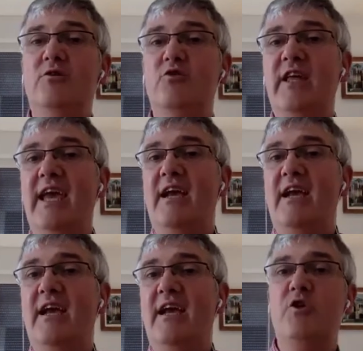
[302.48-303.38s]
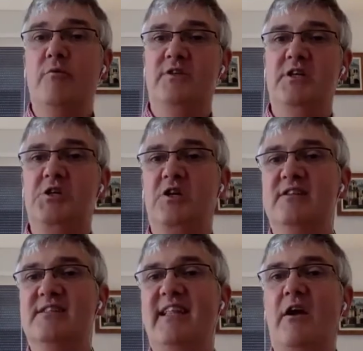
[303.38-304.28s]
to take other
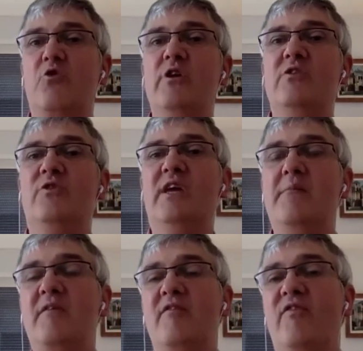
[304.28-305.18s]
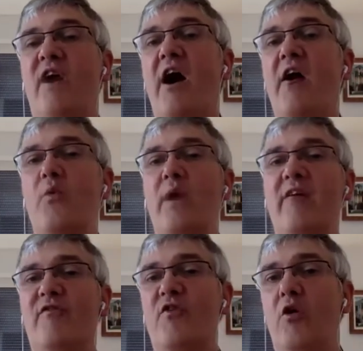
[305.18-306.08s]
positions that are going to keep him far away
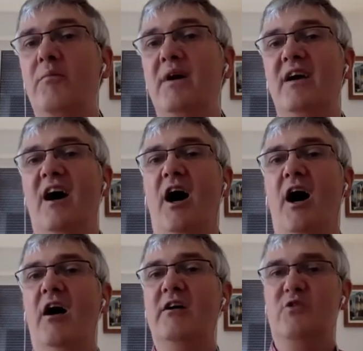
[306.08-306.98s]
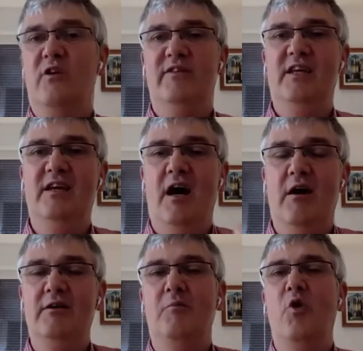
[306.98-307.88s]
from sort of
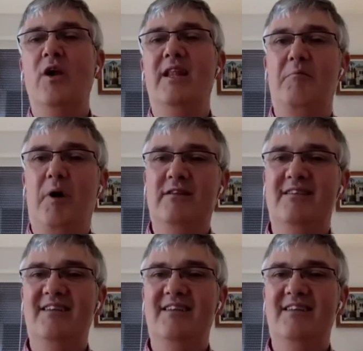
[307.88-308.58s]
the boiling pot